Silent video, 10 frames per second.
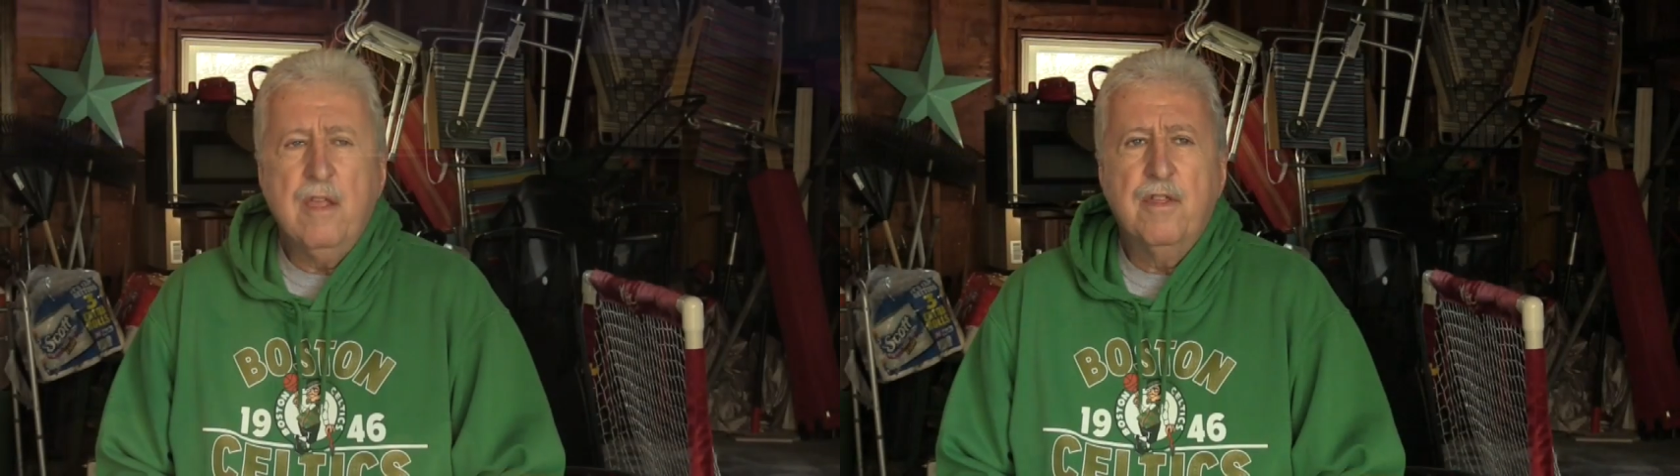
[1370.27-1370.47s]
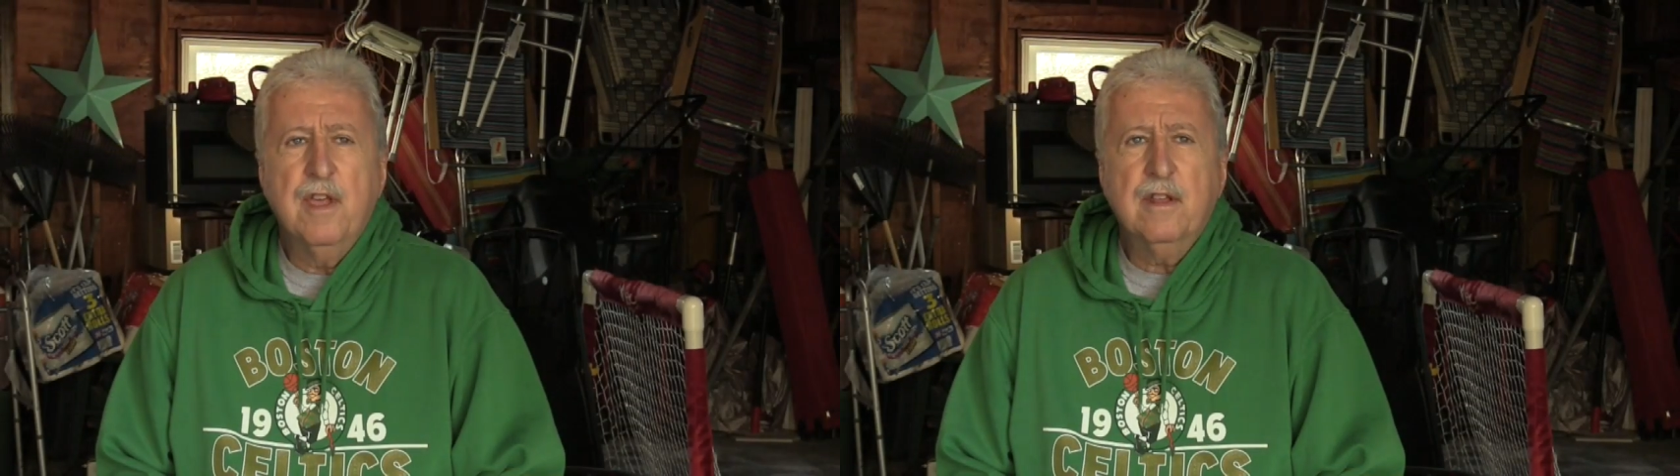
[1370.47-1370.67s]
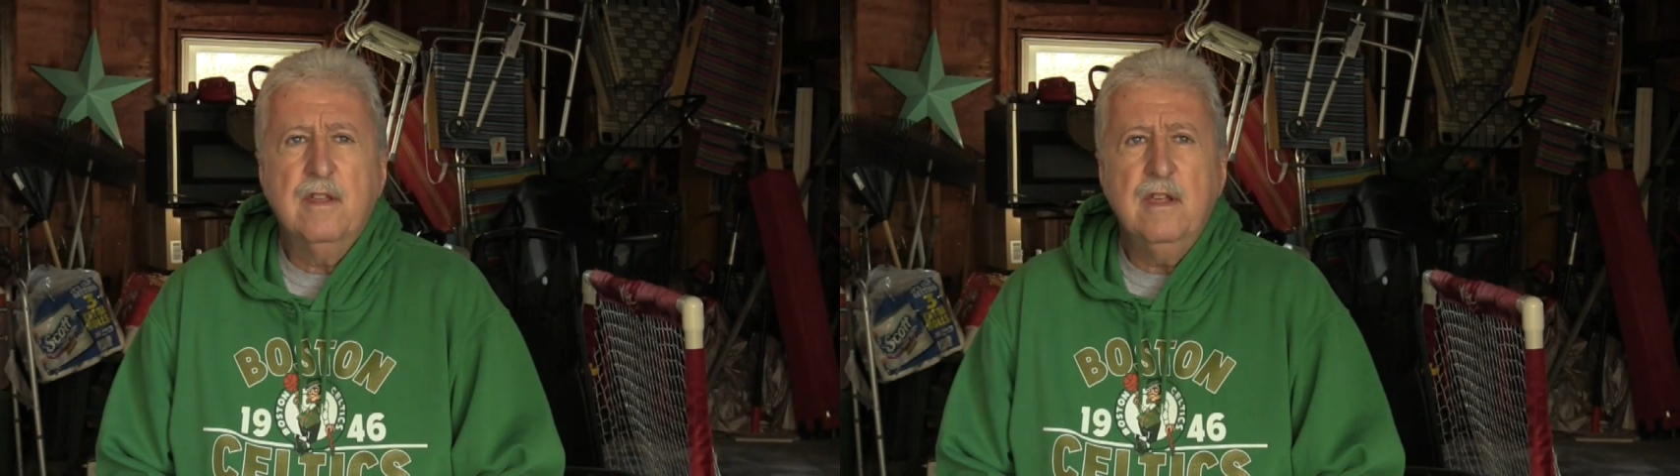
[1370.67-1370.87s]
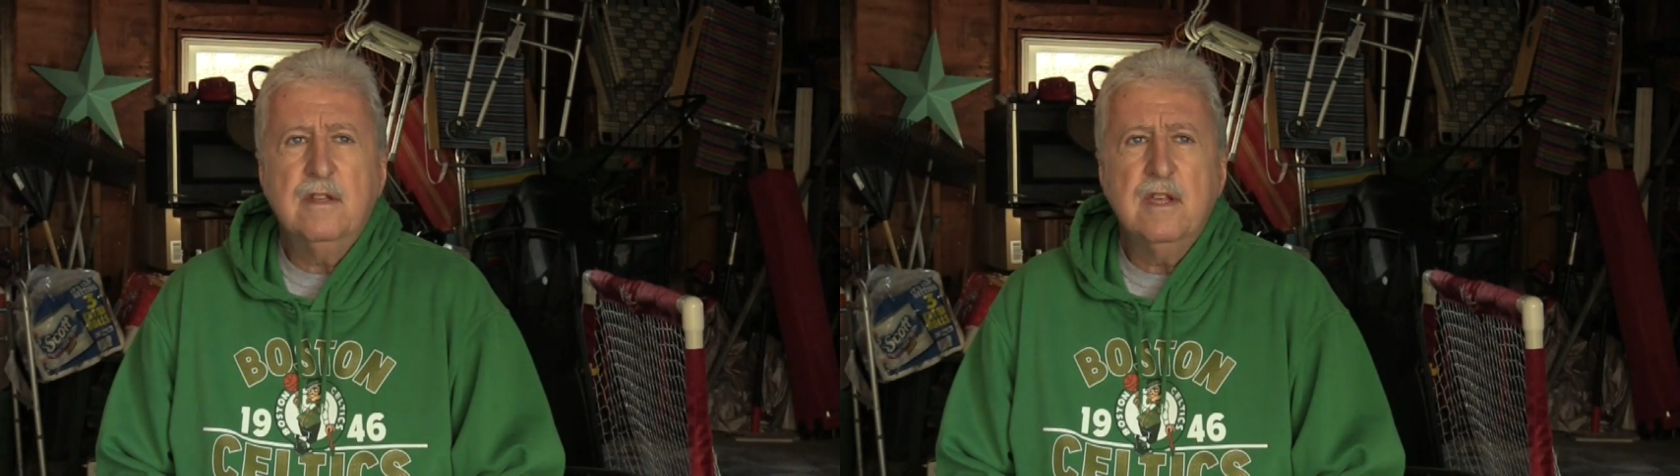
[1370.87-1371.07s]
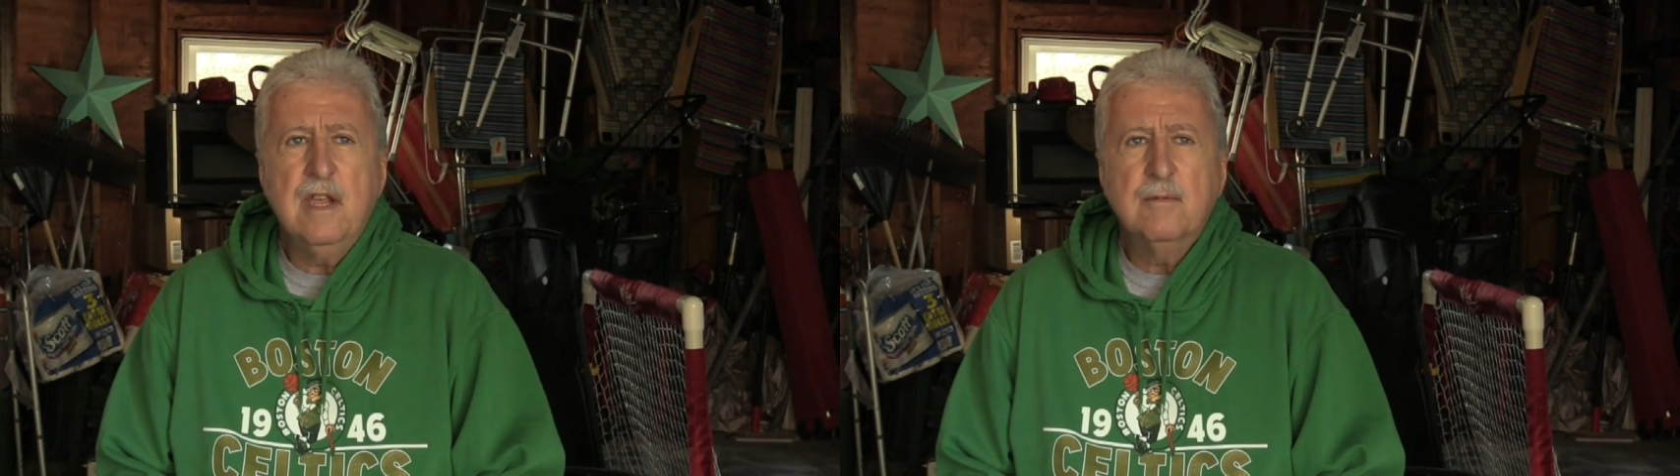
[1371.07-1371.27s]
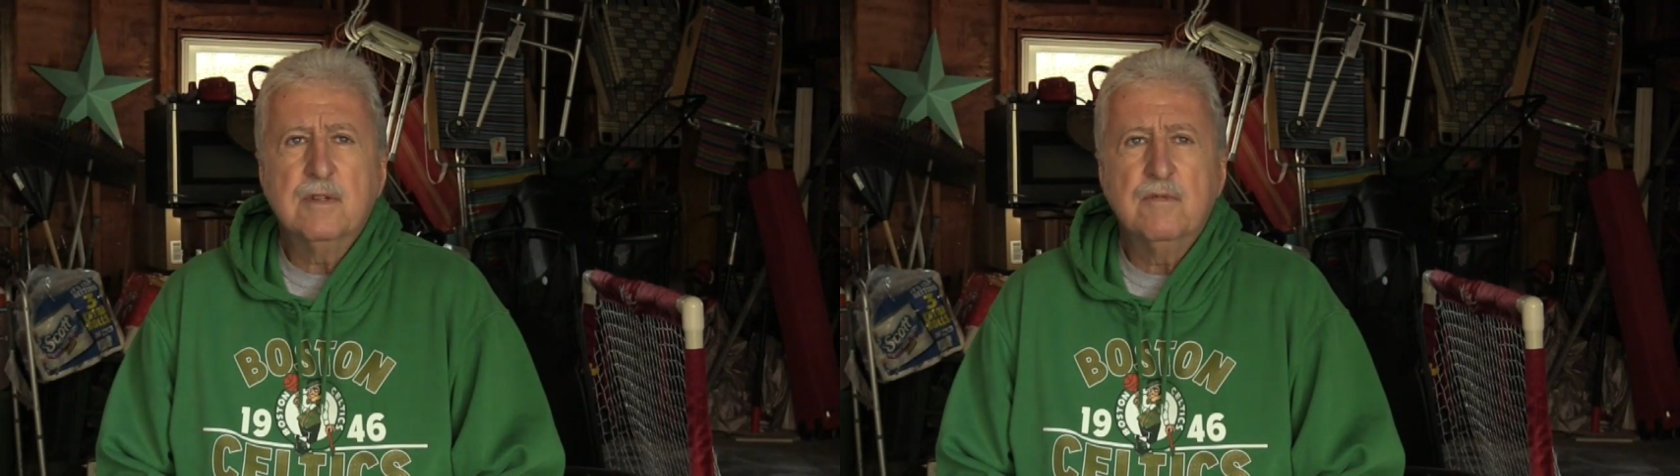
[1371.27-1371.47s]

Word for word: I think the teams